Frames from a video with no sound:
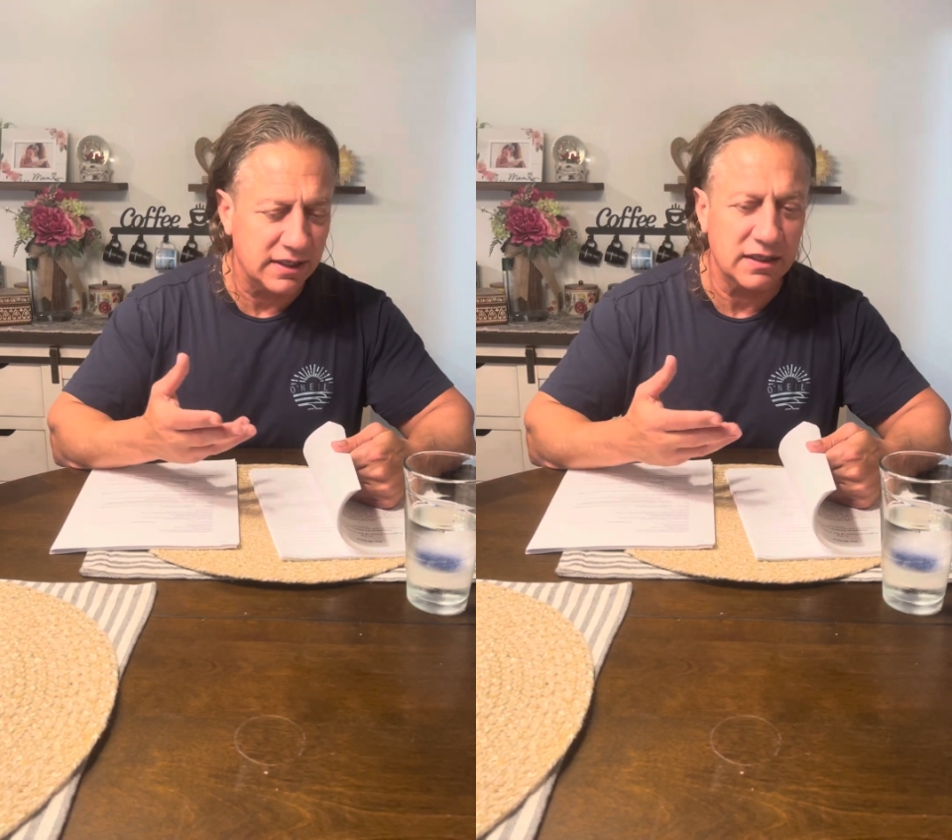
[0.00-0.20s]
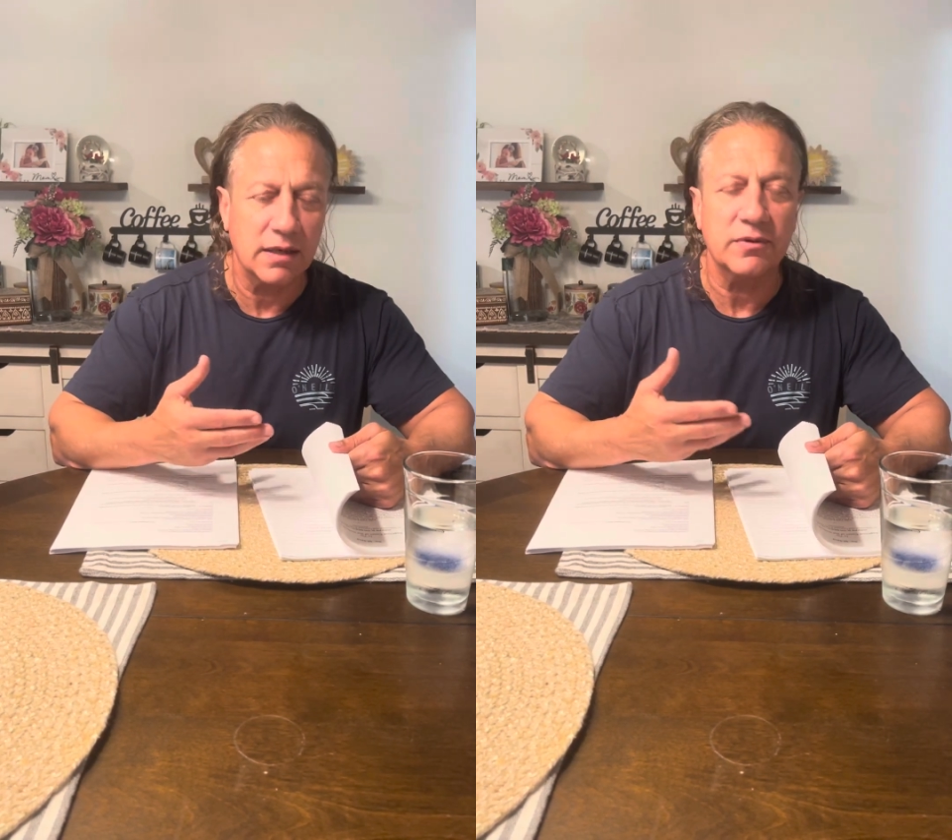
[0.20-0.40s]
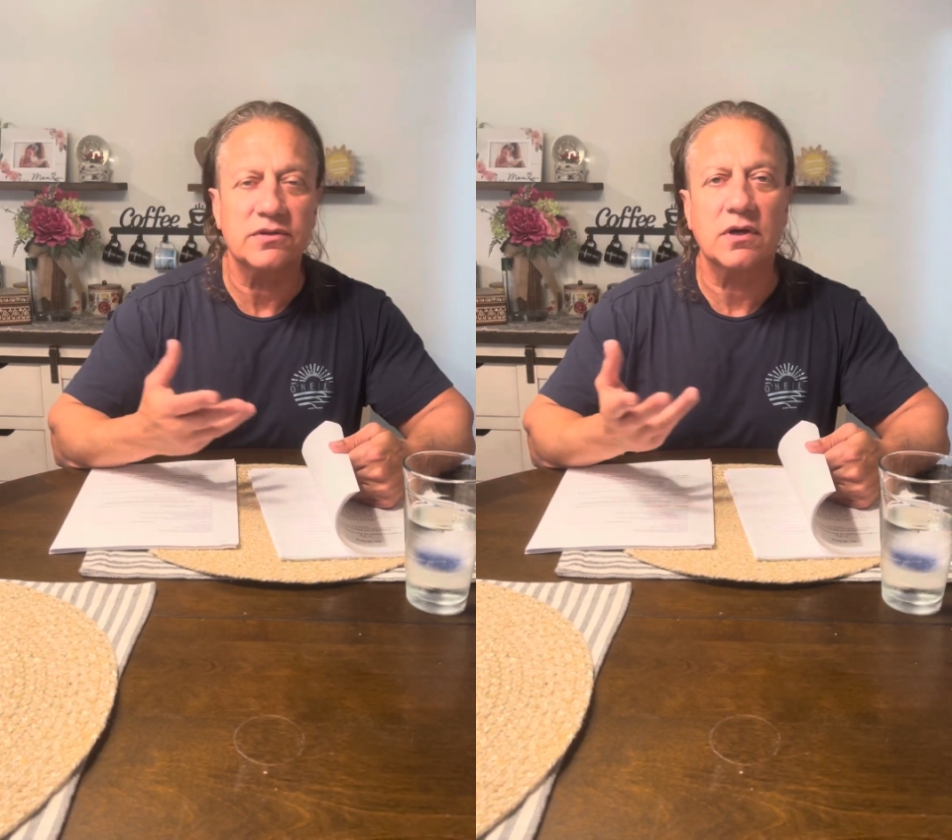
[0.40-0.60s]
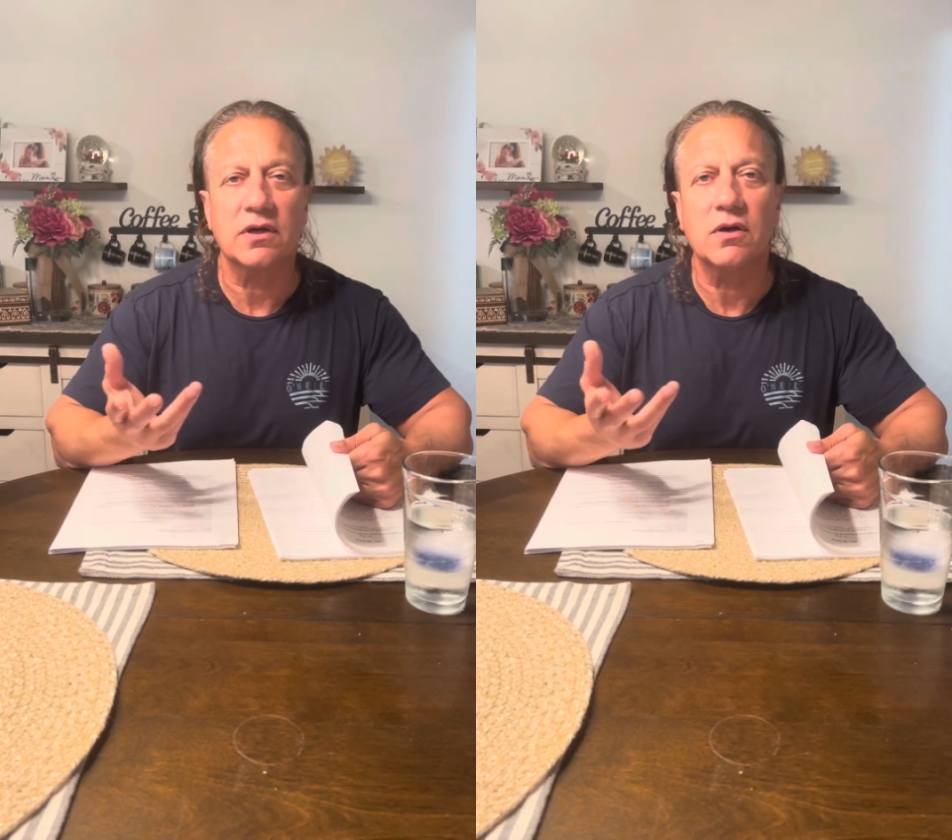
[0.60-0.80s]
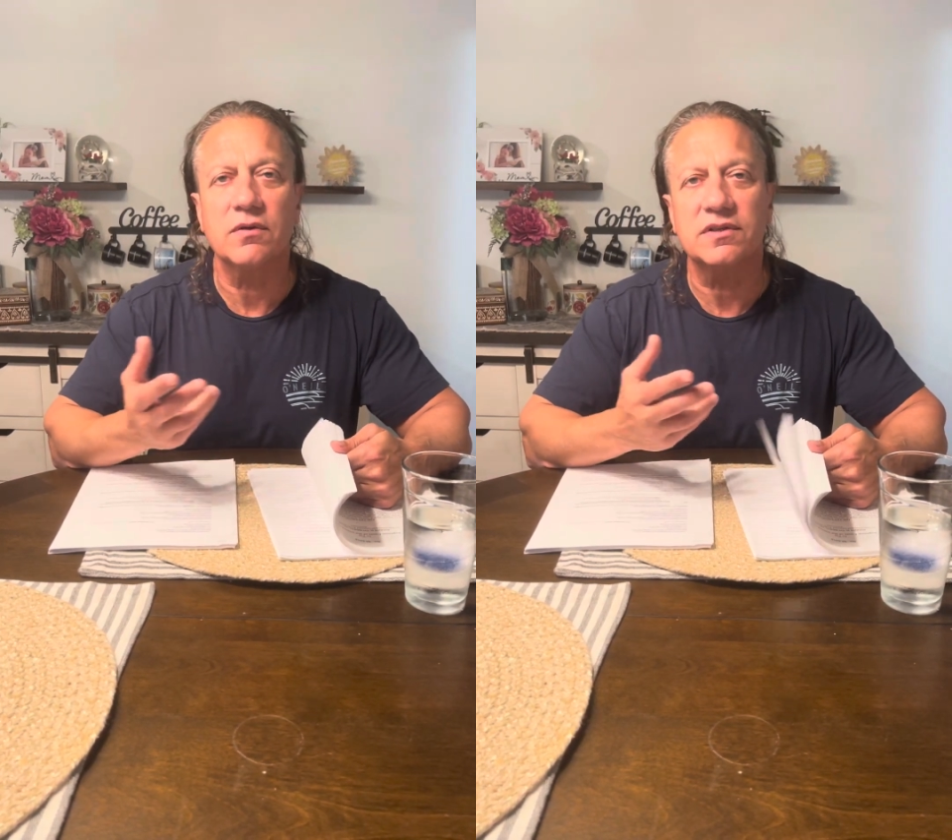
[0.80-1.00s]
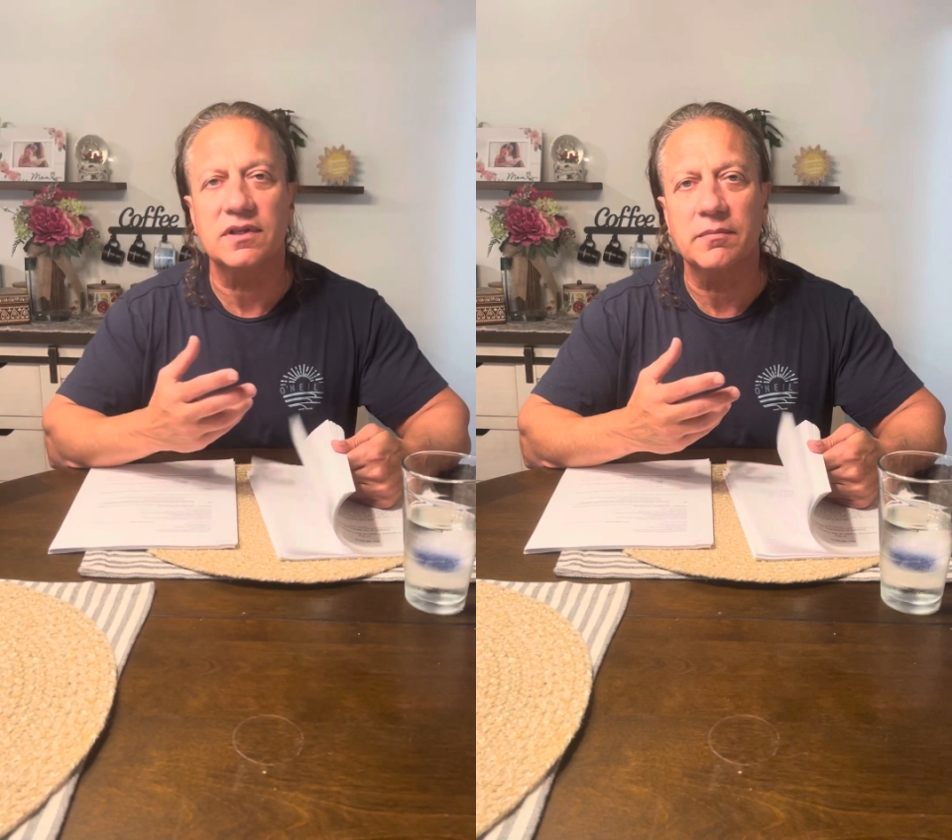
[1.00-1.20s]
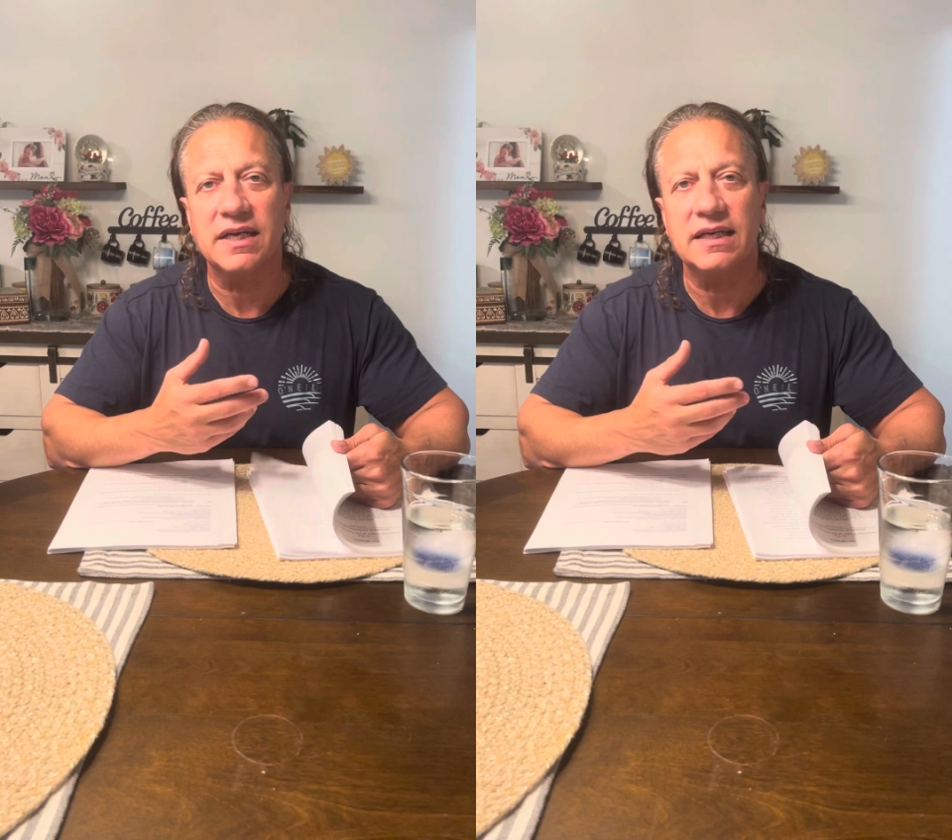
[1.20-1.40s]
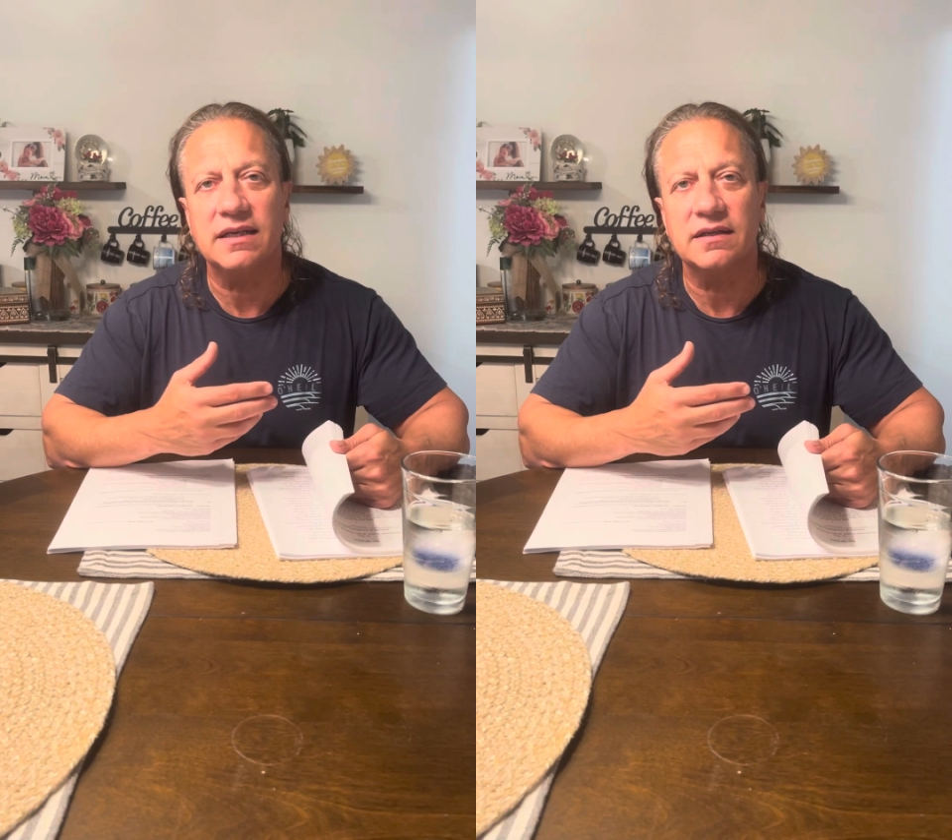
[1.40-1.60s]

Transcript: get up and start going to the media